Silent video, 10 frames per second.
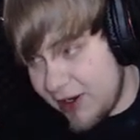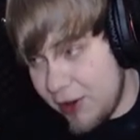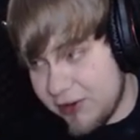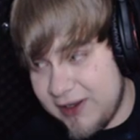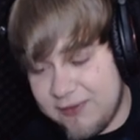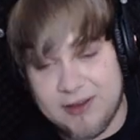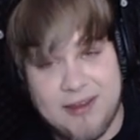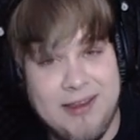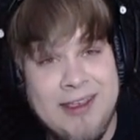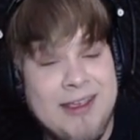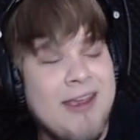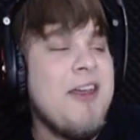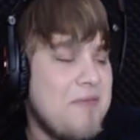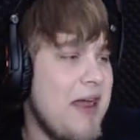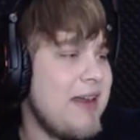out how to get that key,
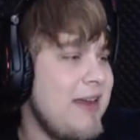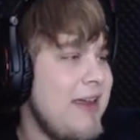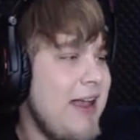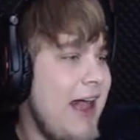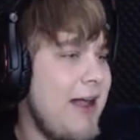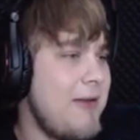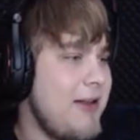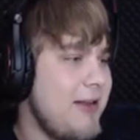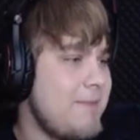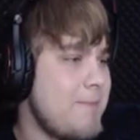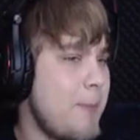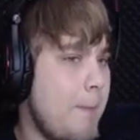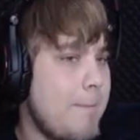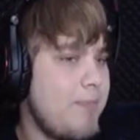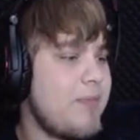but I will
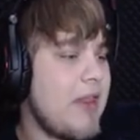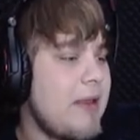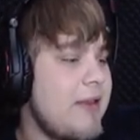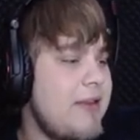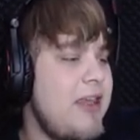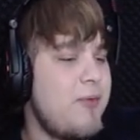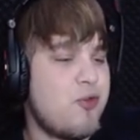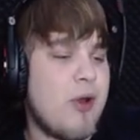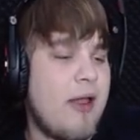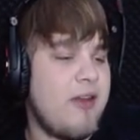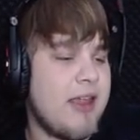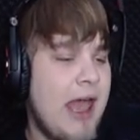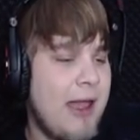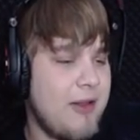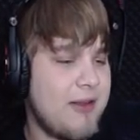keep traveling,
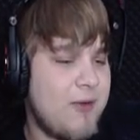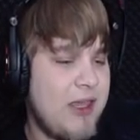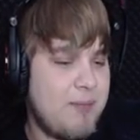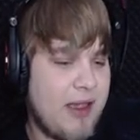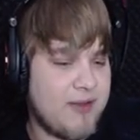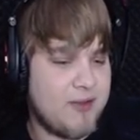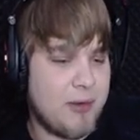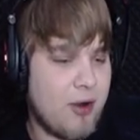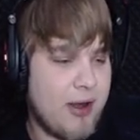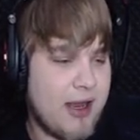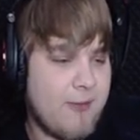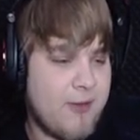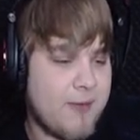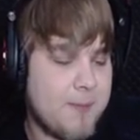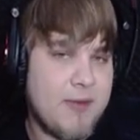I will keep exploring
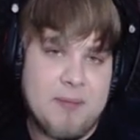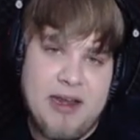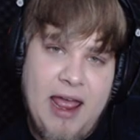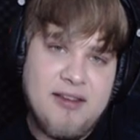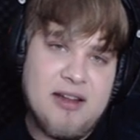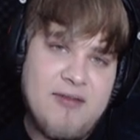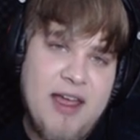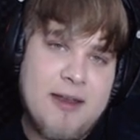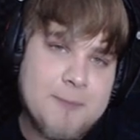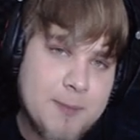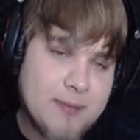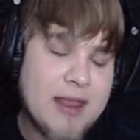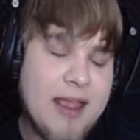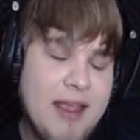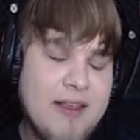everything. But until
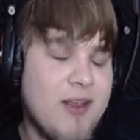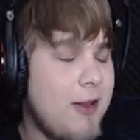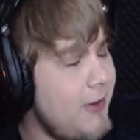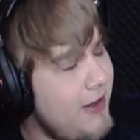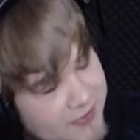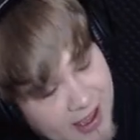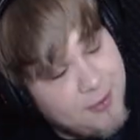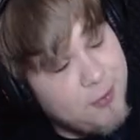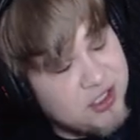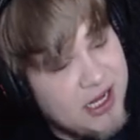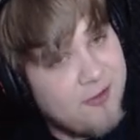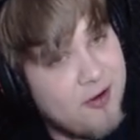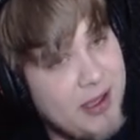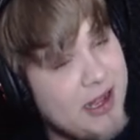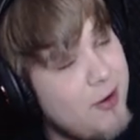then, as always, I wish
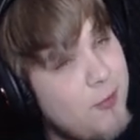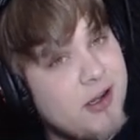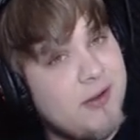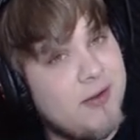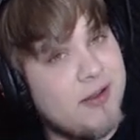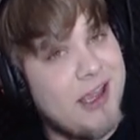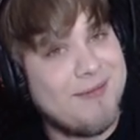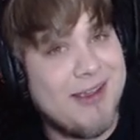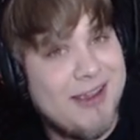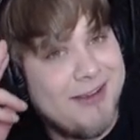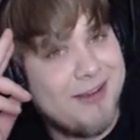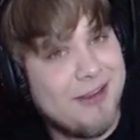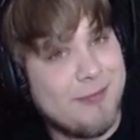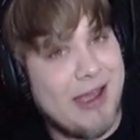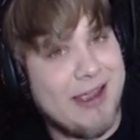everybody a wonderful time.
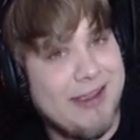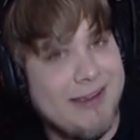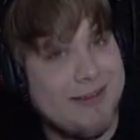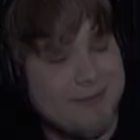Goodbye.